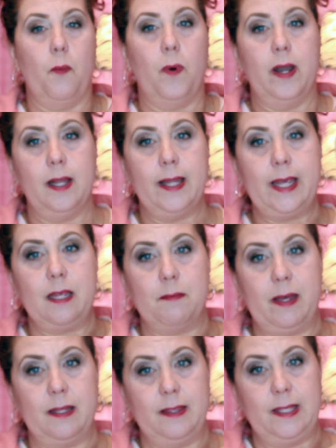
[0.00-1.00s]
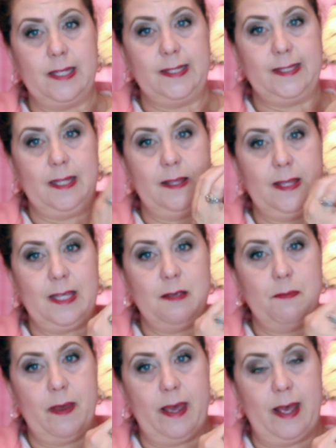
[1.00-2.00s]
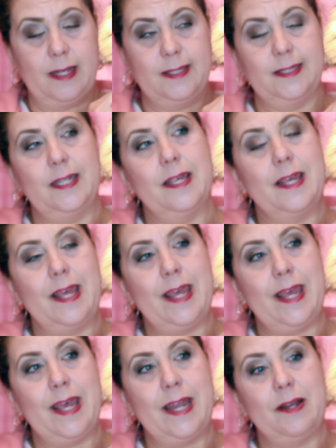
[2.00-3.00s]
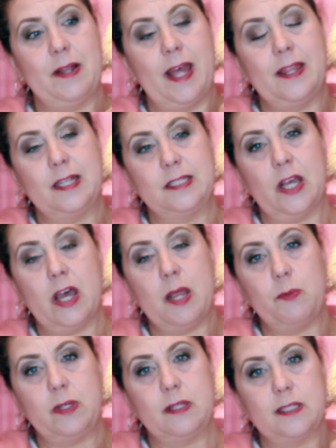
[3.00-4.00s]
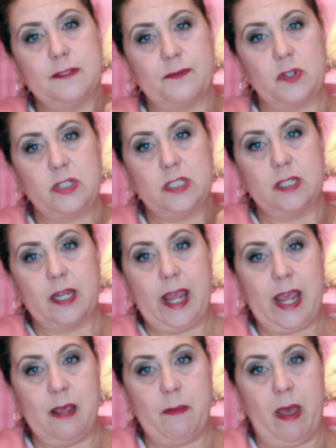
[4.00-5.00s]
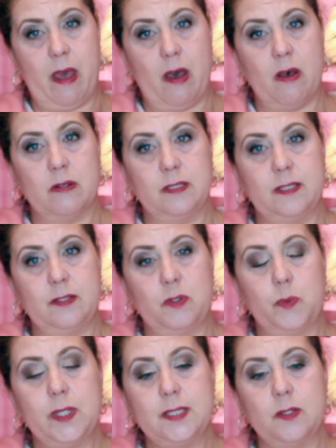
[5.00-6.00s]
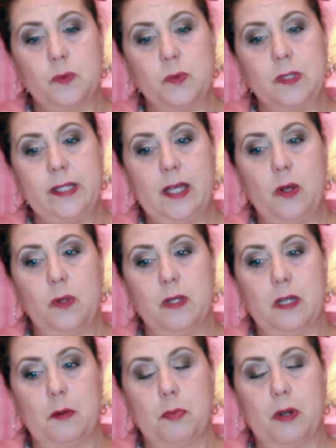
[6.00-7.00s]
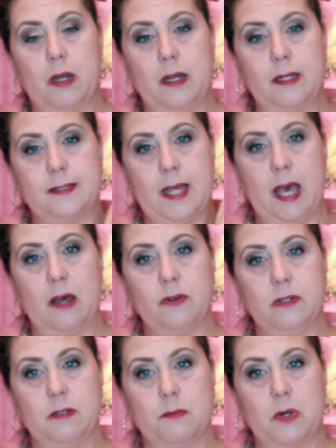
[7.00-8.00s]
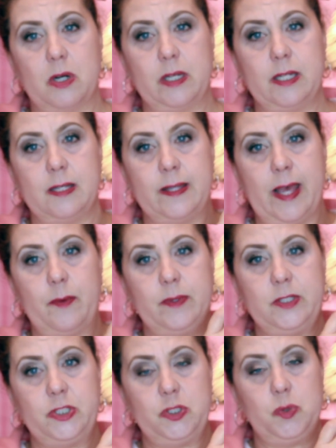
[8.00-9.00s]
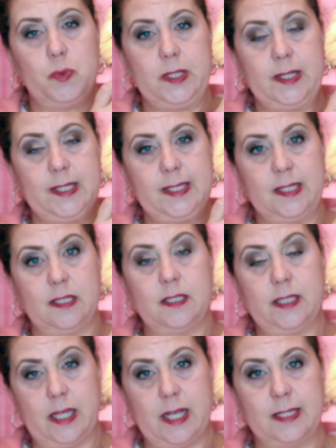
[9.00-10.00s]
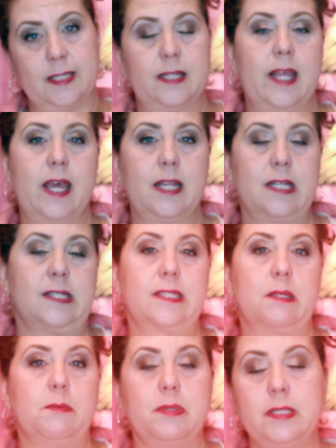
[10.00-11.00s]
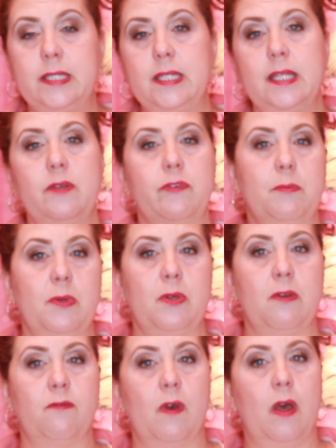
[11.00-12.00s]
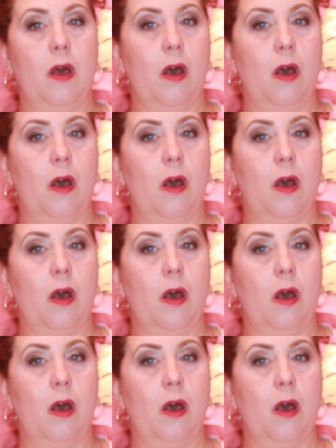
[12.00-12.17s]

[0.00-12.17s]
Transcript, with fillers: What I like about this the best, and at the time when this first came out, there wasn't really a whole lot of products out on the market that would do what this does, and that is completely remove